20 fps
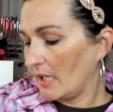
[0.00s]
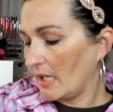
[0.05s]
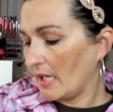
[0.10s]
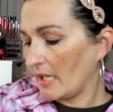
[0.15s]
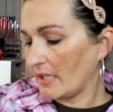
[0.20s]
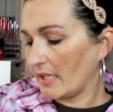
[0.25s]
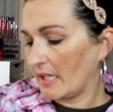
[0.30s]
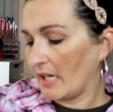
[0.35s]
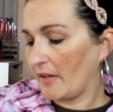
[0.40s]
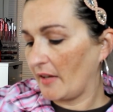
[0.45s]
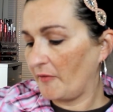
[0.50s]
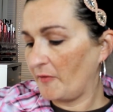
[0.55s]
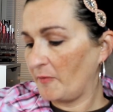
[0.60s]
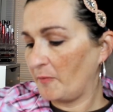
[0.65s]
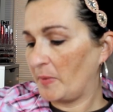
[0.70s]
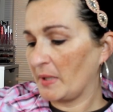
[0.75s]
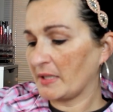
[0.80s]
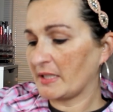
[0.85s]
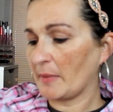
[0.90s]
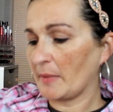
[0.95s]
And then I
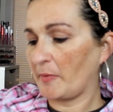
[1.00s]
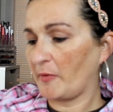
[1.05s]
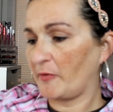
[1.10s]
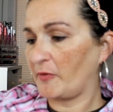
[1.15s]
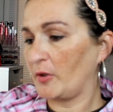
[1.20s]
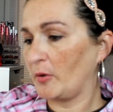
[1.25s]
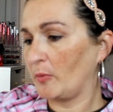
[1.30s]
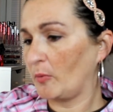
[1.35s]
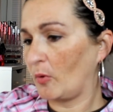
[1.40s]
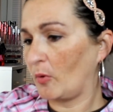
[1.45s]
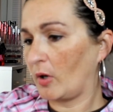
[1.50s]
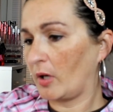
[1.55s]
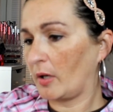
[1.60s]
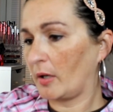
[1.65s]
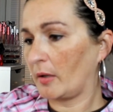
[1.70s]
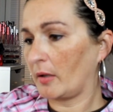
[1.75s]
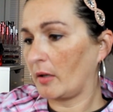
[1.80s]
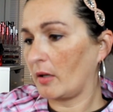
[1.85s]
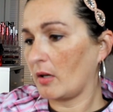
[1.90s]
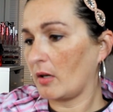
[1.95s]
picked up a few
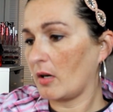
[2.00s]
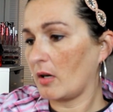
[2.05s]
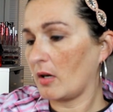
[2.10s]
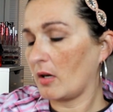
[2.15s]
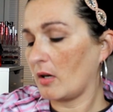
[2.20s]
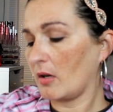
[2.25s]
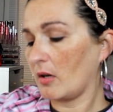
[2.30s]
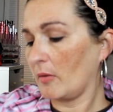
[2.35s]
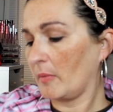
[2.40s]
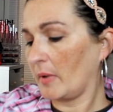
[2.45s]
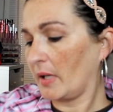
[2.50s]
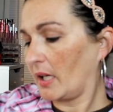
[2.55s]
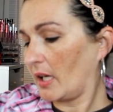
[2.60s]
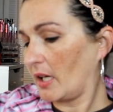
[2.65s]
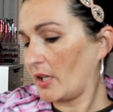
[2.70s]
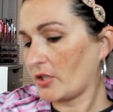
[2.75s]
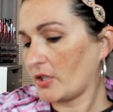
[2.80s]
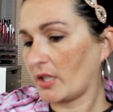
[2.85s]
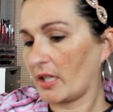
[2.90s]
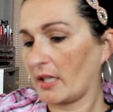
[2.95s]
more. Oh my
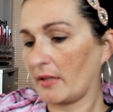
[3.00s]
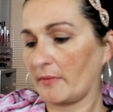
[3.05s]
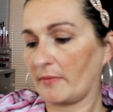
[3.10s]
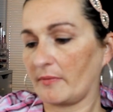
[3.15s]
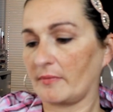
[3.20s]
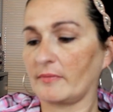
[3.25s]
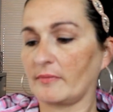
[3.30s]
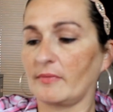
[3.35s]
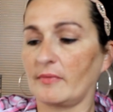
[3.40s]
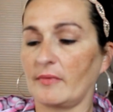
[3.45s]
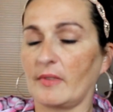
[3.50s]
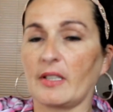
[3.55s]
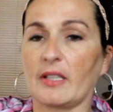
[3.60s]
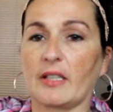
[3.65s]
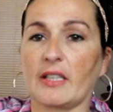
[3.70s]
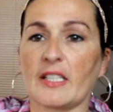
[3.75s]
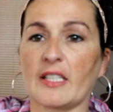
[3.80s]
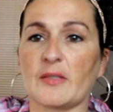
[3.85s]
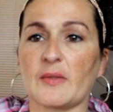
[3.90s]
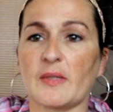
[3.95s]
gosh, I,
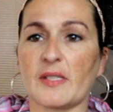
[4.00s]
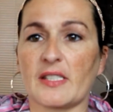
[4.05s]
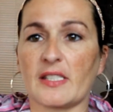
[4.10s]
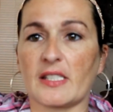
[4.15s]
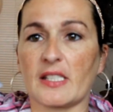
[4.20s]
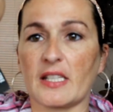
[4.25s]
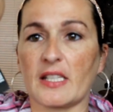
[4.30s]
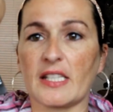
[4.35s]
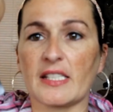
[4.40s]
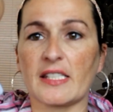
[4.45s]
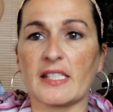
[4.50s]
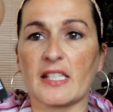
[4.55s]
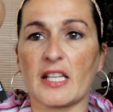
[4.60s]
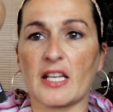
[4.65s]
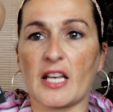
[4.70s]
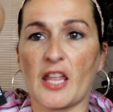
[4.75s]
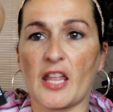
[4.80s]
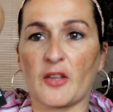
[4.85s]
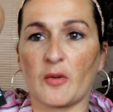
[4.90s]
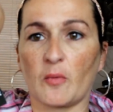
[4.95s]
this was this is
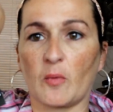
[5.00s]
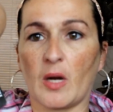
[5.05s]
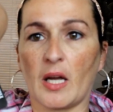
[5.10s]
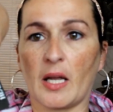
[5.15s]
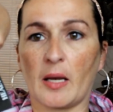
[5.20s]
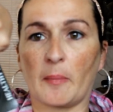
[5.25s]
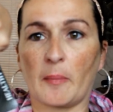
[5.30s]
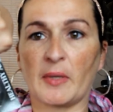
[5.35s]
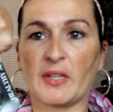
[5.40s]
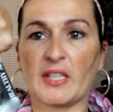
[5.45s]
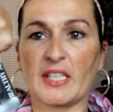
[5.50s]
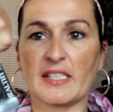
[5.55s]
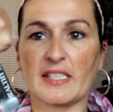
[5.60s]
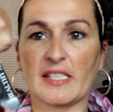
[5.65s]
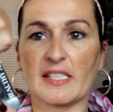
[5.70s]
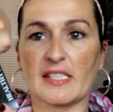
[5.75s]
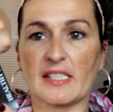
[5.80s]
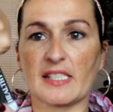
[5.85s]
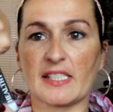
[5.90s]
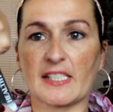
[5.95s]
another one, but this
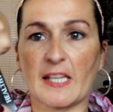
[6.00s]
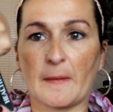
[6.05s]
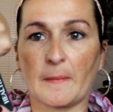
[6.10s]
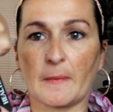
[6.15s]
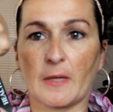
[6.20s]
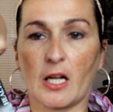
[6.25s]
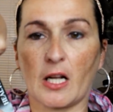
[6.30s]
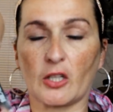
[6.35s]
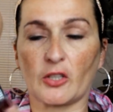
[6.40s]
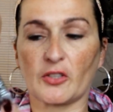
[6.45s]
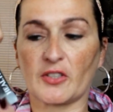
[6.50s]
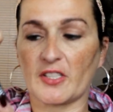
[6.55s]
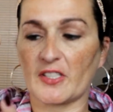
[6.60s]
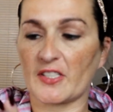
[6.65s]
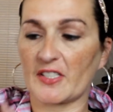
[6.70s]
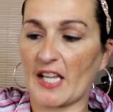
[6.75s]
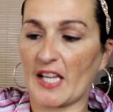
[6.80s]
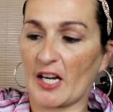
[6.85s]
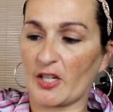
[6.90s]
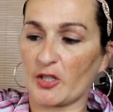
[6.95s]
is the same color.
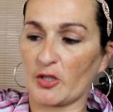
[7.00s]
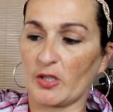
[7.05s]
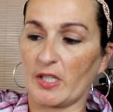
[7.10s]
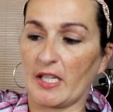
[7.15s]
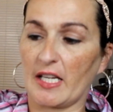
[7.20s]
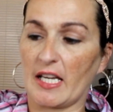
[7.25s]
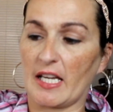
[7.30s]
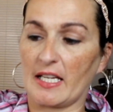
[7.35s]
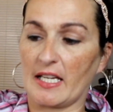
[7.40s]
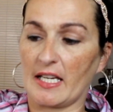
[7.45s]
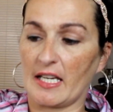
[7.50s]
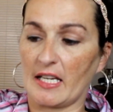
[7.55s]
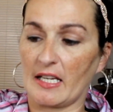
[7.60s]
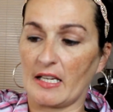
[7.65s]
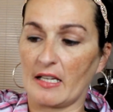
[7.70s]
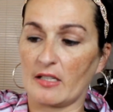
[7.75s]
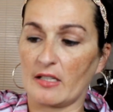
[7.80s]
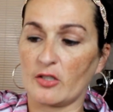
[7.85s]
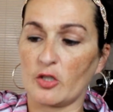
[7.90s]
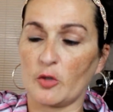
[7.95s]
This is actually
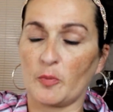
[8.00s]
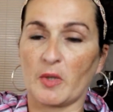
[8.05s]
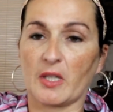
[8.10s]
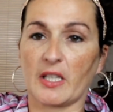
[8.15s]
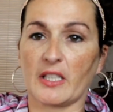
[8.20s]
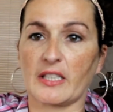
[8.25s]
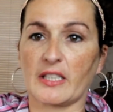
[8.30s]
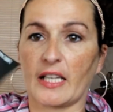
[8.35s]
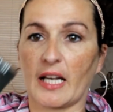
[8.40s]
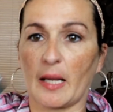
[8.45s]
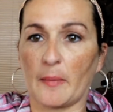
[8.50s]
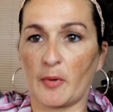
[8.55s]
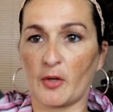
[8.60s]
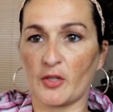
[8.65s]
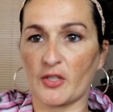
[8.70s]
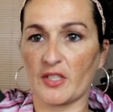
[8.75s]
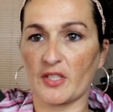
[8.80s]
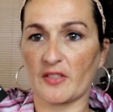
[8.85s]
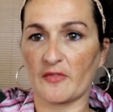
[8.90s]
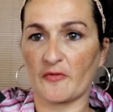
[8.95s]
a duplicate that I
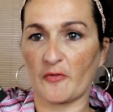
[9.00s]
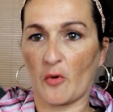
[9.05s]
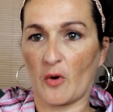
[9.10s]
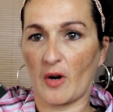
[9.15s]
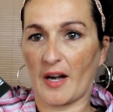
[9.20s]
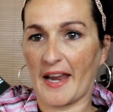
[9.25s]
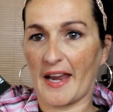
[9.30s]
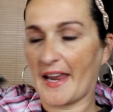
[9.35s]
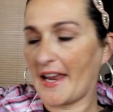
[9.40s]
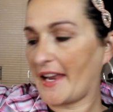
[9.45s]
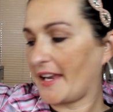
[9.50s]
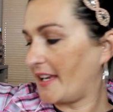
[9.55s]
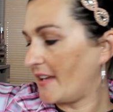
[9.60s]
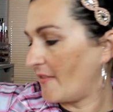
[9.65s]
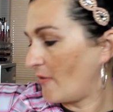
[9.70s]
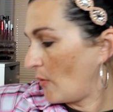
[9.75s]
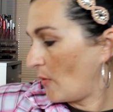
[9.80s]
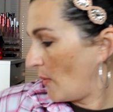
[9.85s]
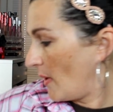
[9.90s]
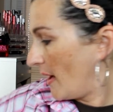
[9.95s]
purchased for a
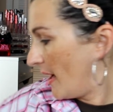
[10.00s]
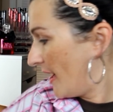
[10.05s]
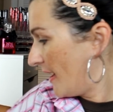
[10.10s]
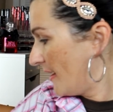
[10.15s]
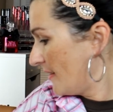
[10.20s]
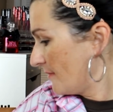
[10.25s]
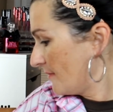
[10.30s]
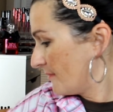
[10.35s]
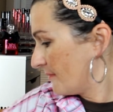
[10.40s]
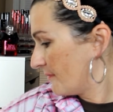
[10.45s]
giveaway.